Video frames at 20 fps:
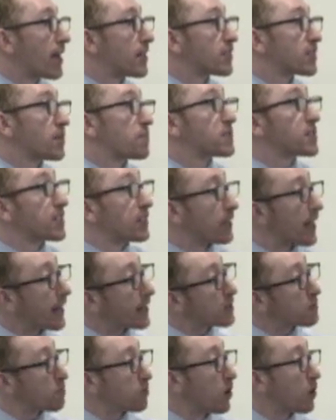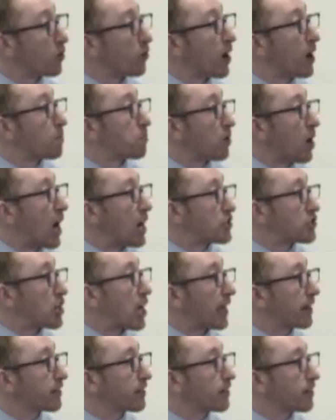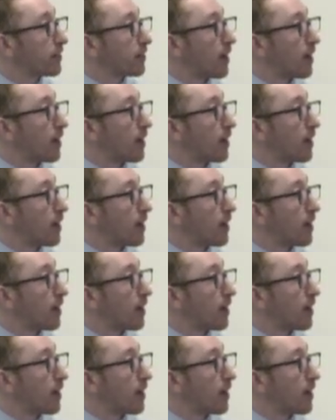and some select program projects.